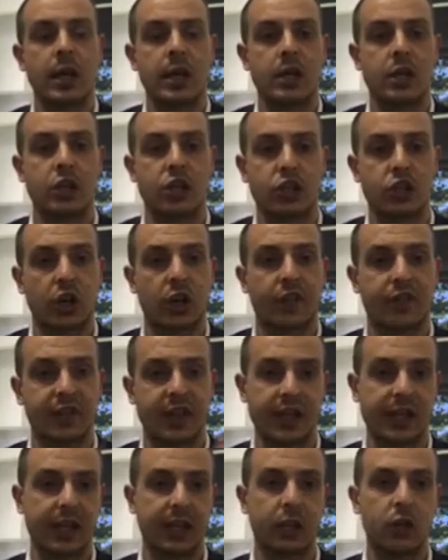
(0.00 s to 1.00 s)
You just got to
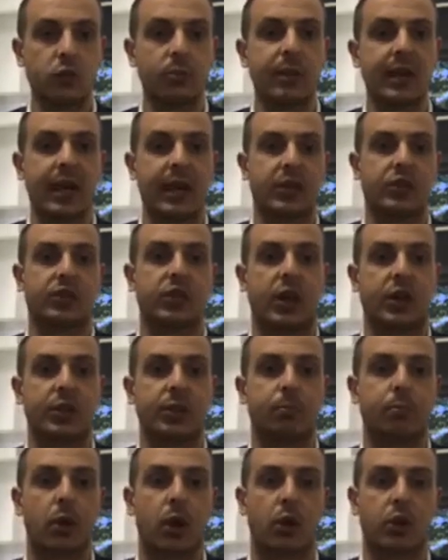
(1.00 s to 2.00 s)
think a little bit outside
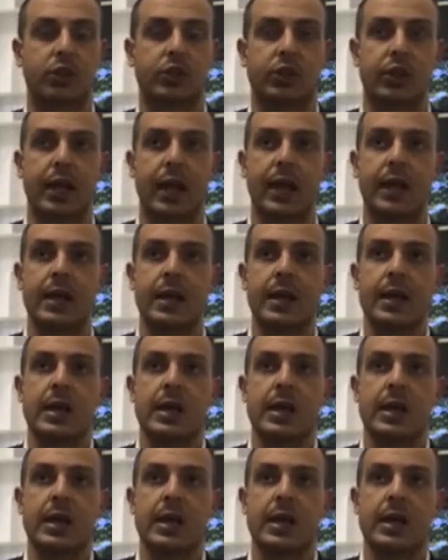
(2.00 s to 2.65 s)
the box, okay?